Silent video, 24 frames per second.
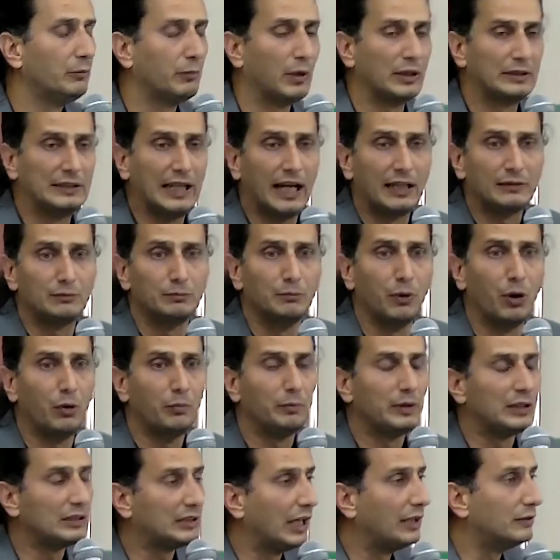But that
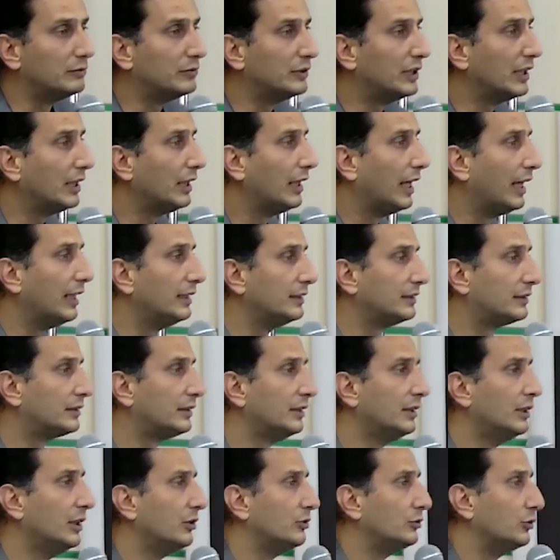moment I realized,
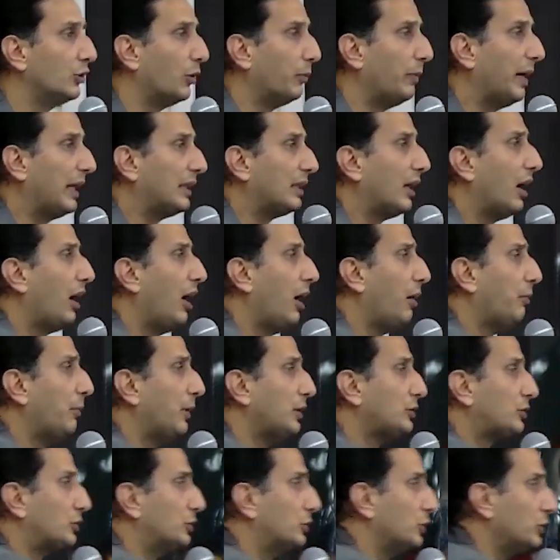no matter how
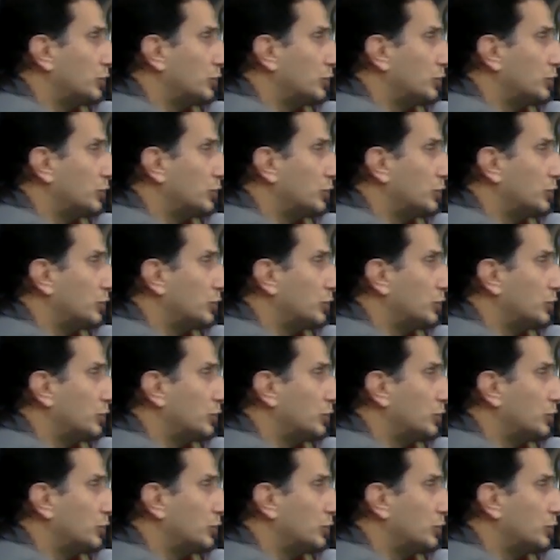much